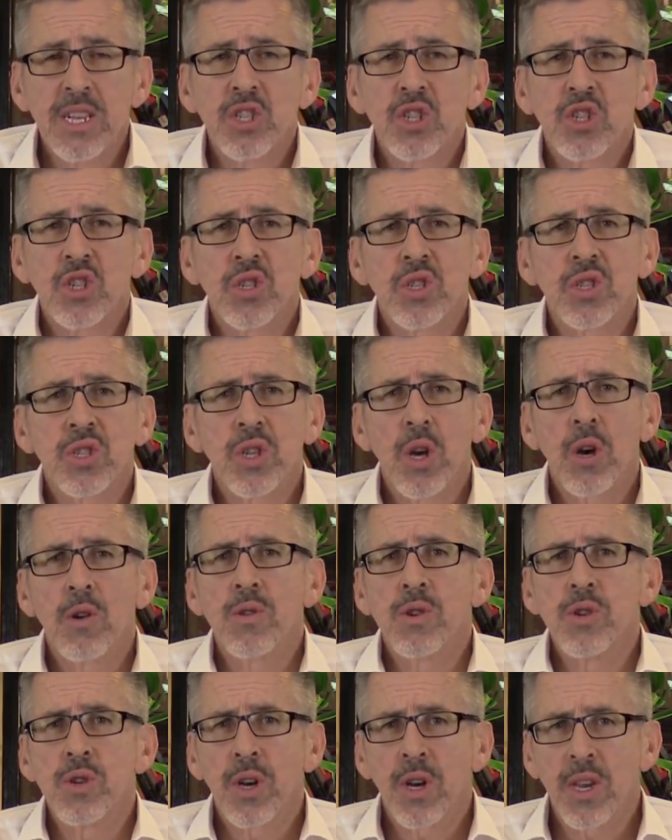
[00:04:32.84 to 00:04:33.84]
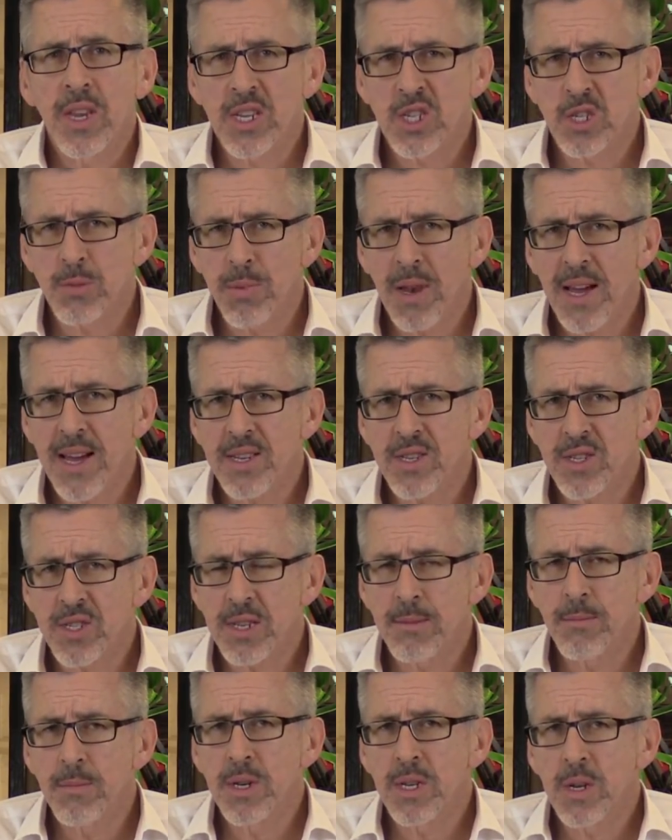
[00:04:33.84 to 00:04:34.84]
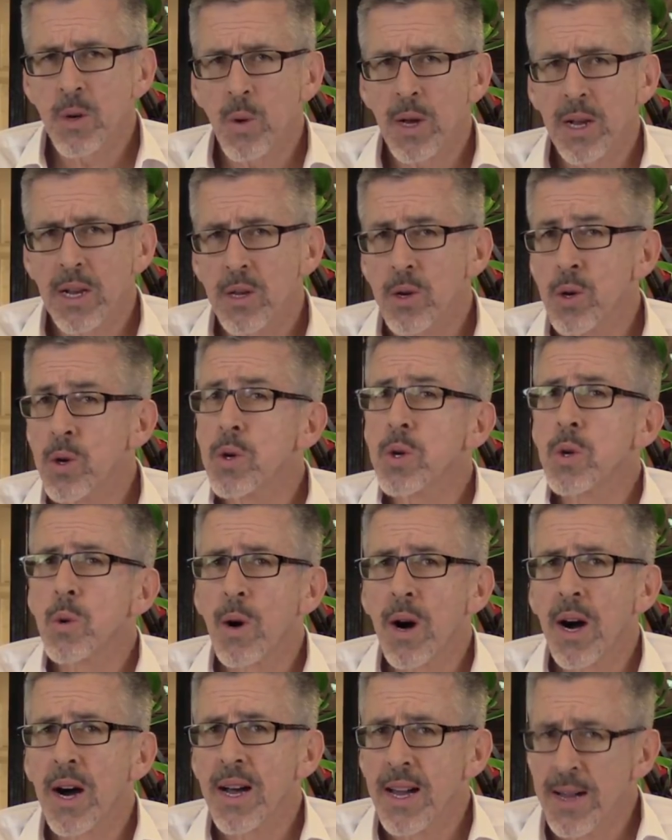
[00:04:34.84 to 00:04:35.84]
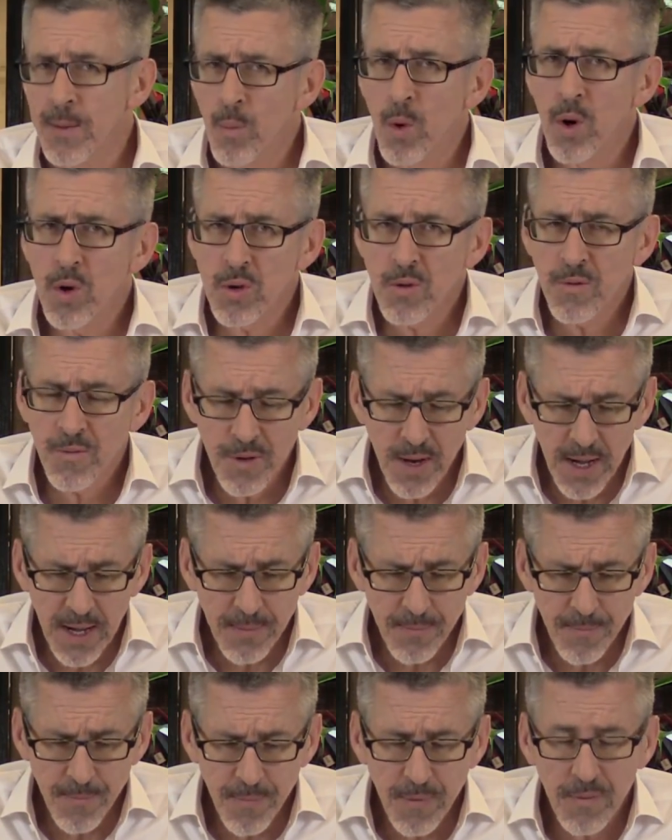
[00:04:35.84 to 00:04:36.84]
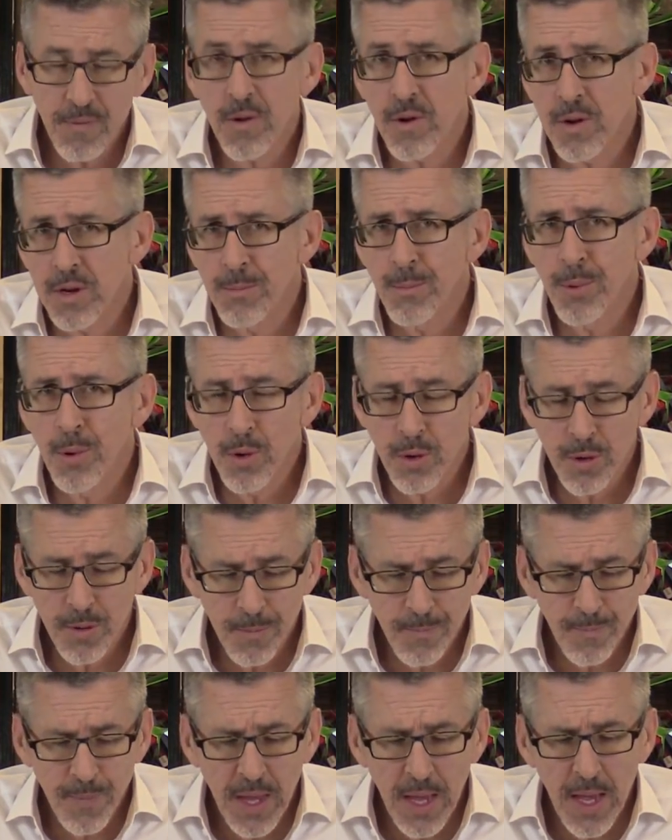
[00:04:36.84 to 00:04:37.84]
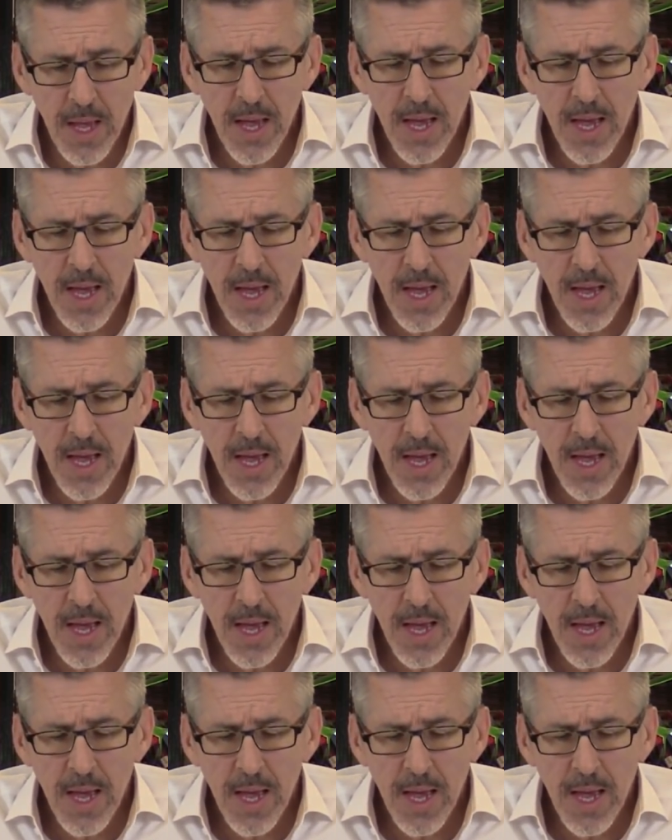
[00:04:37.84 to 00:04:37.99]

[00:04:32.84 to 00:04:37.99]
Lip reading: just so that you can explain to somebody quickly who you are and what you've done. Very important.